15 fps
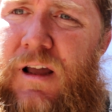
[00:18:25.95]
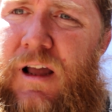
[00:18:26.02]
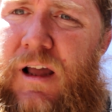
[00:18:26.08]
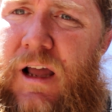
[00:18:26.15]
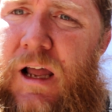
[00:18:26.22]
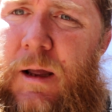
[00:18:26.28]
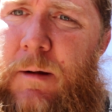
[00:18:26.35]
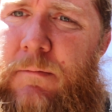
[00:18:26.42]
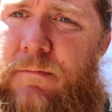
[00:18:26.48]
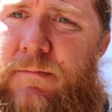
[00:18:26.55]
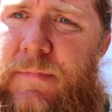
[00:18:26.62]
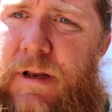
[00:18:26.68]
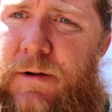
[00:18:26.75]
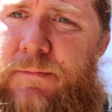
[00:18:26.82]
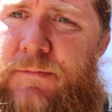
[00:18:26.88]

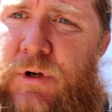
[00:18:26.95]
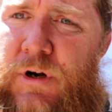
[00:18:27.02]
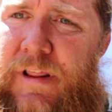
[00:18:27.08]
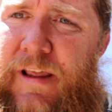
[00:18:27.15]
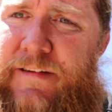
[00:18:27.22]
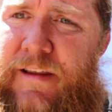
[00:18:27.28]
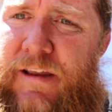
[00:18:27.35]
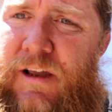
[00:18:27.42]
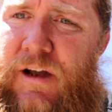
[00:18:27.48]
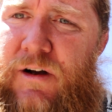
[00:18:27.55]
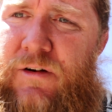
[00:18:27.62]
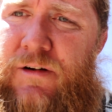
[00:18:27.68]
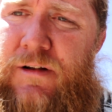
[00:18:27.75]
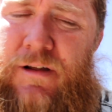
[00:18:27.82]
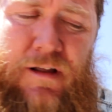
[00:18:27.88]
you know, learning as I
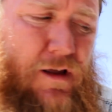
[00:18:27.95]
go.